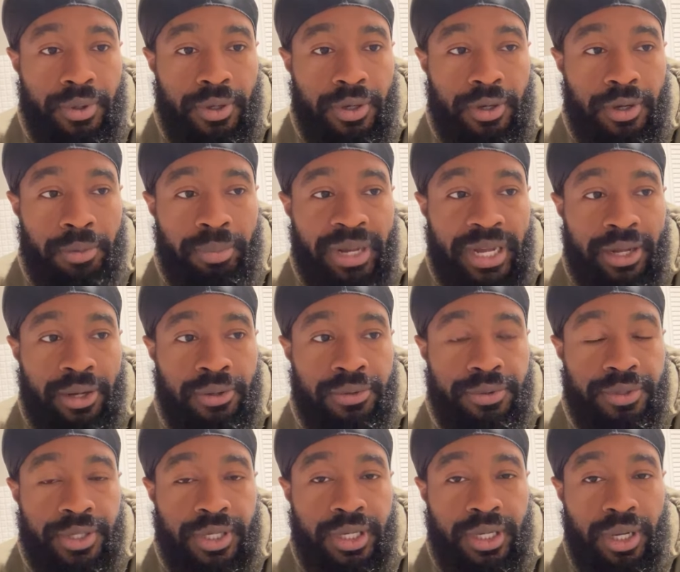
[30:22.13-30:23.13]

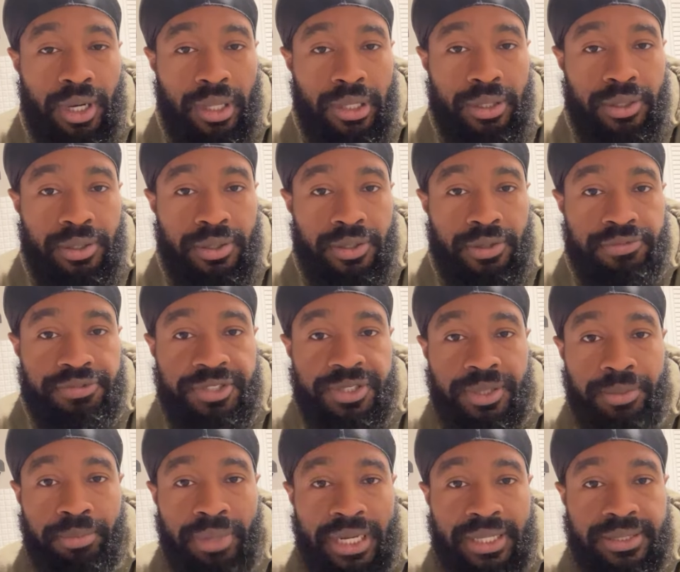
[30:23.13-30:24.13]
about the color of
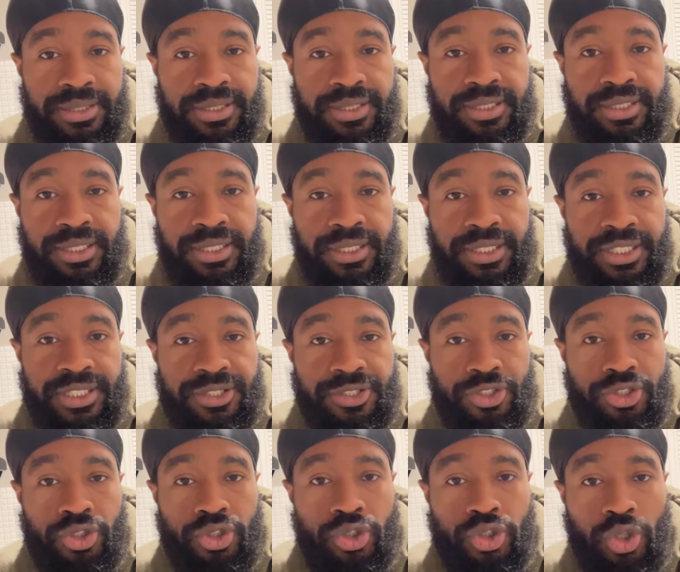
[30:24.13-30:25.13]
somebody's skin
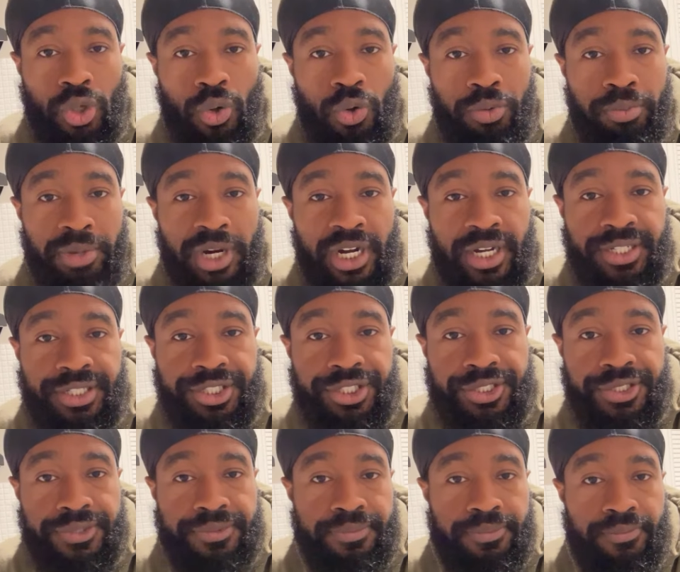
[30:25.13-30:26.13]
so
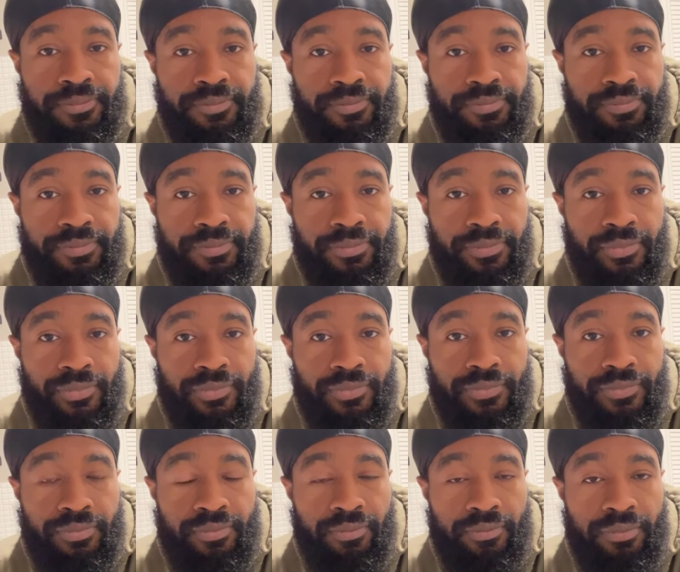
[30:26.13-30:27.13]
much?
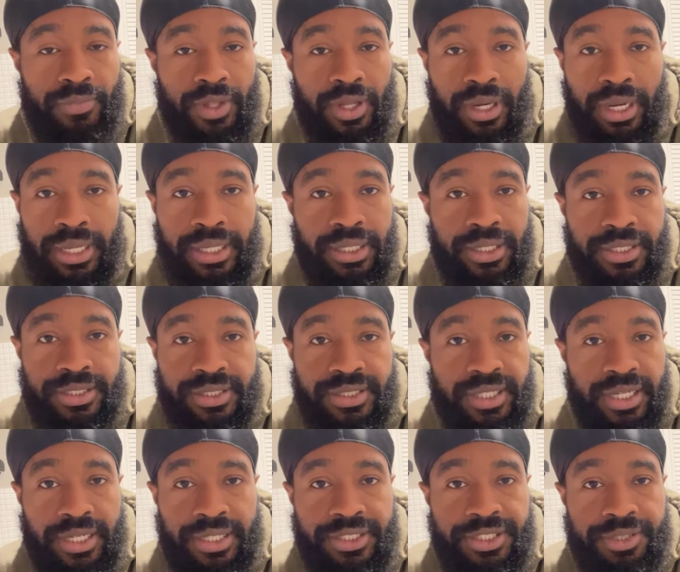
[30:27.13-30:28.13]
Like, an
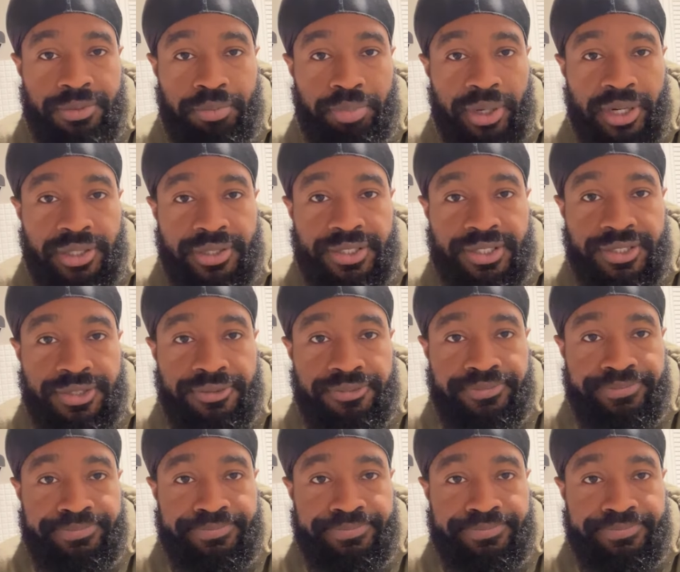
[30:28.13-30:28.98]
intelligent person